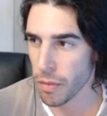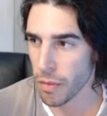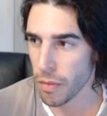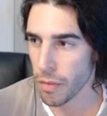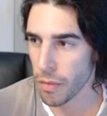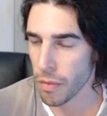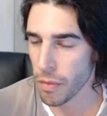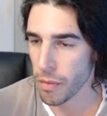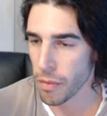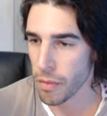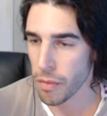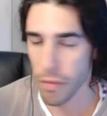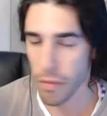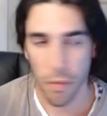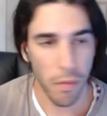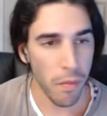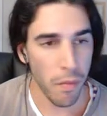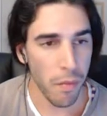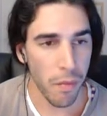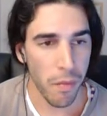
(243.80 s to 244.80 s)

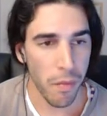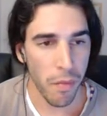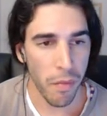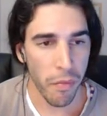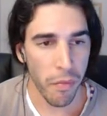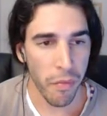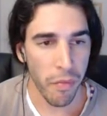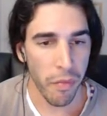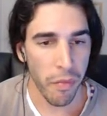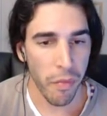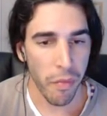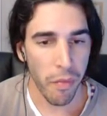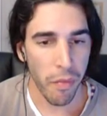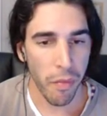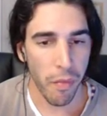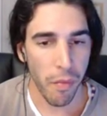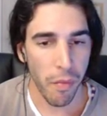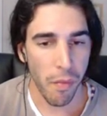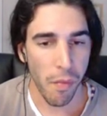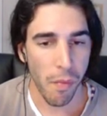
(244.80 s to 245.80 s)

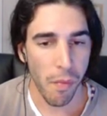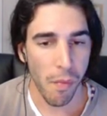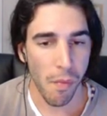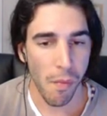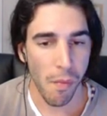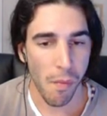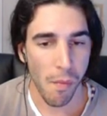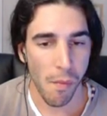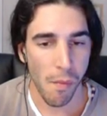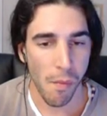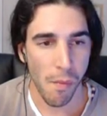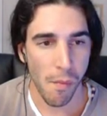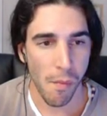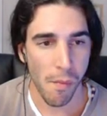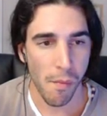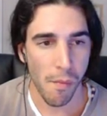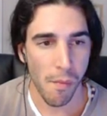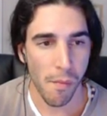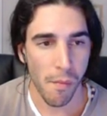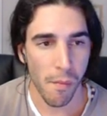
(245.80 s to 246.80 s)

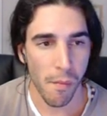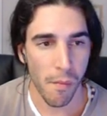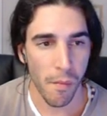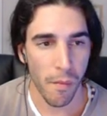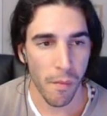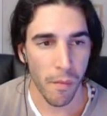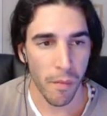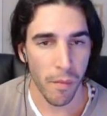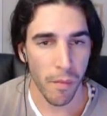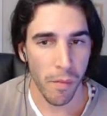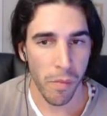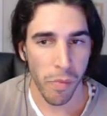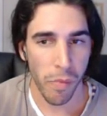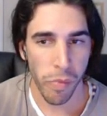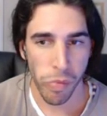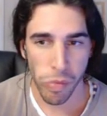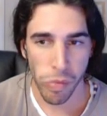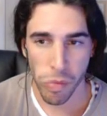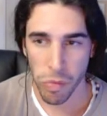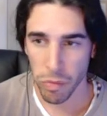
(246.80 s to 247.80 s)

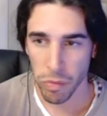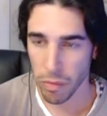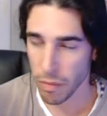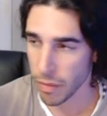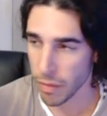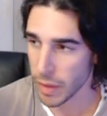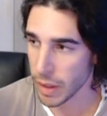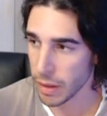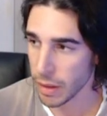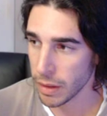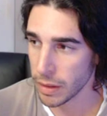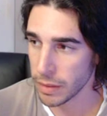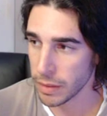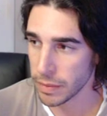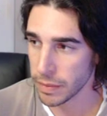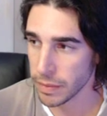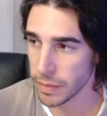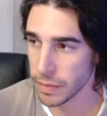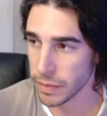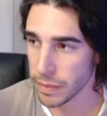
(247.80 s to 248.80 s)

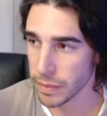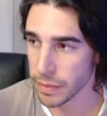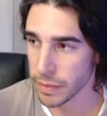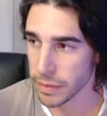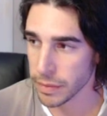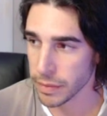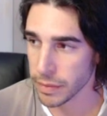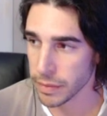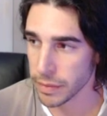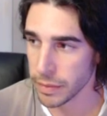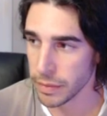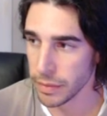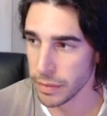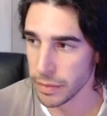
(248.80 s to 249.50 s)
(silent)